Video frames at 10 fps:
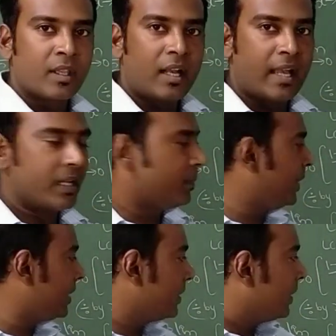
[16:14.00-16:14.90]
I
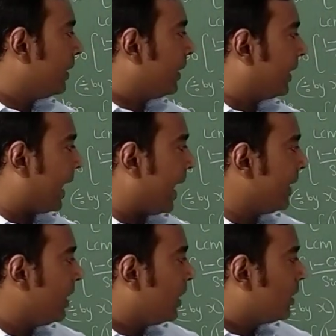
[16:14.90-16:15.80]
repeat,
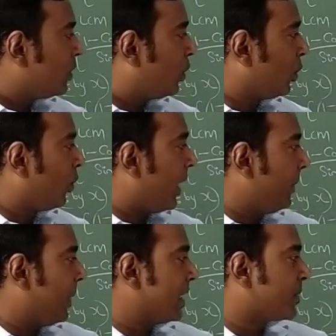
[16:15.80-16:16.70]
tan
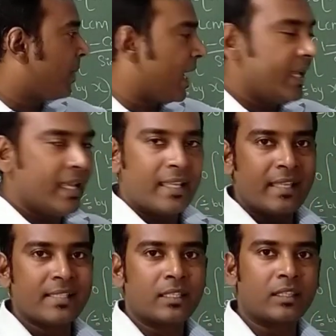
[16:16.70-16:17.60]
2y plus pi
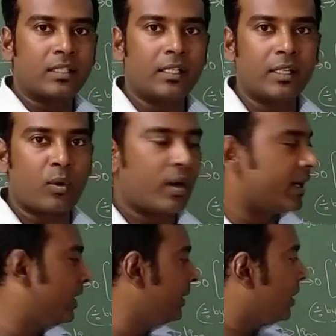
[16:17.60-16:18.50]
is a third
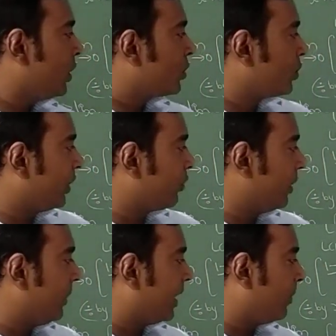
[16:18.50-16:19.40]
quadrant, so it
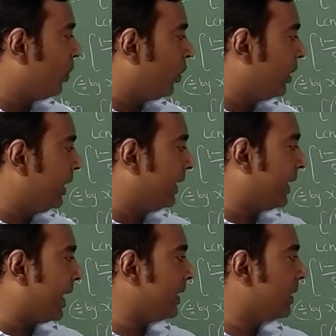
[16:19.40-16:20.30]
will become only
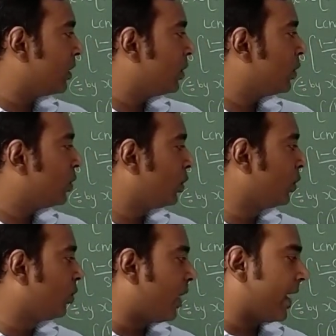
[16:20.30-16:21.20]
tan
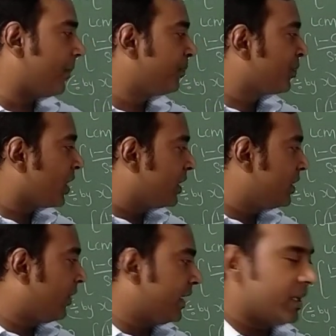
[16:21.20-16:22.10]
2y
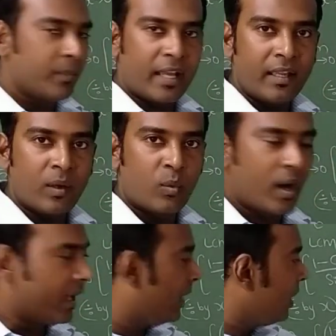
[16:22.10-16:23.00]
divided by
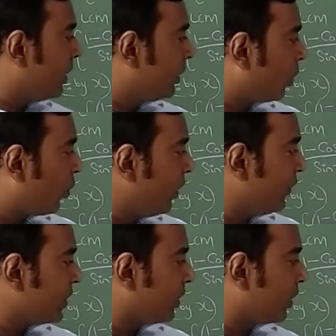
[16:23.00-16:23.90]
y. The
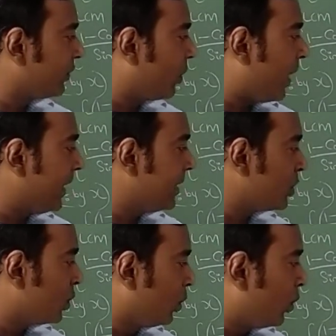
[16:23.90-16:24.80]
coefficient of the y is
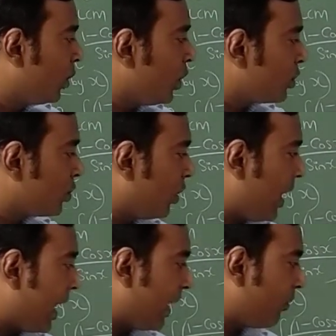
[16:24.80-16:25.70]
2, so
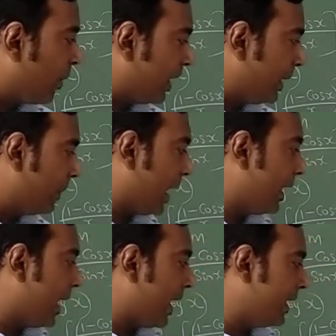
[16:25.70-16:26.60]
I have
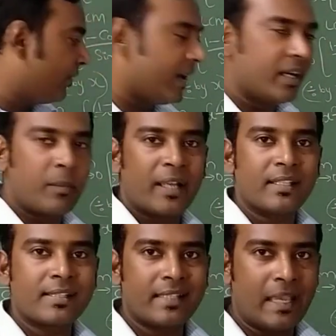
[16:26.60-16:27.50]
multiplied and divided by the
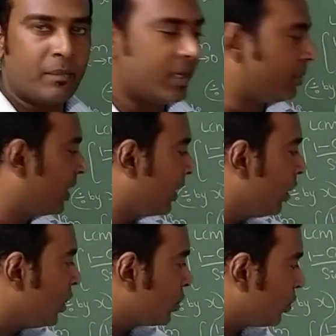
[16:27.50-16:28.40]
same number.
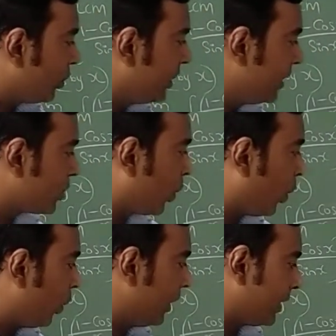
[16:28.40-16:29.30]
So this
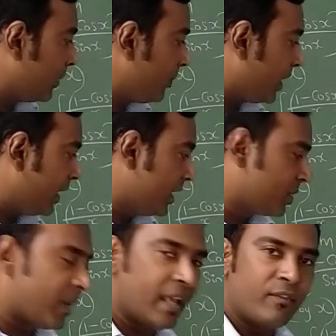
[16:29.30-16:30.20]
whole term is
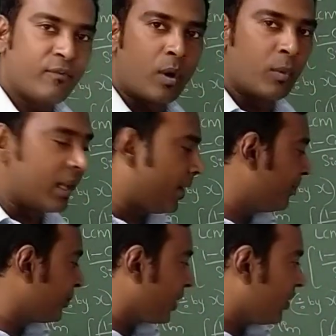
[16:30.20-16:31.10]
by formula.
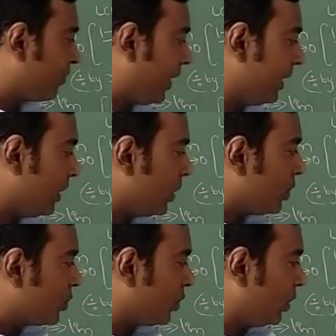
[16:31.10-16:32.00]
Fine.
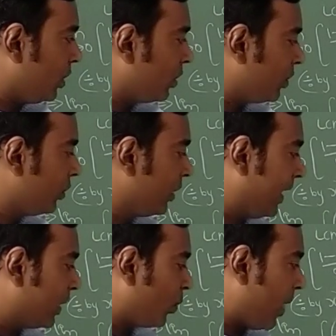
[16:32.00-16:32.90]
So you will
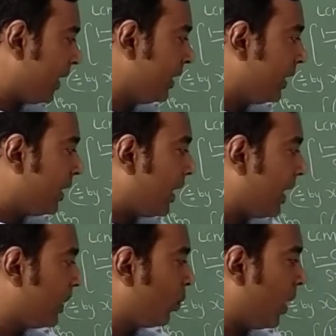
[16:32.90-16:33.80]
get 1,
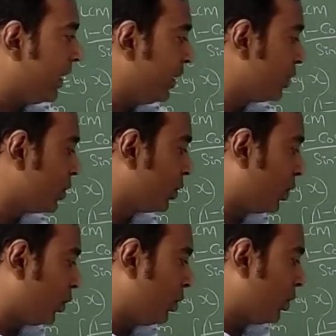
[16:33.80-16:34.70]
and 1 into
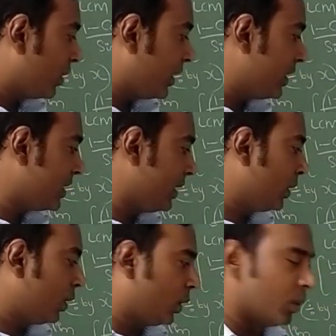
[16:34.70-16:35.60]
2 is a
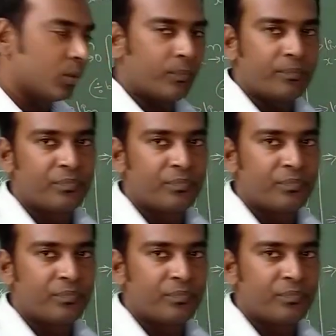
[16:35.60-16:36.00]
2.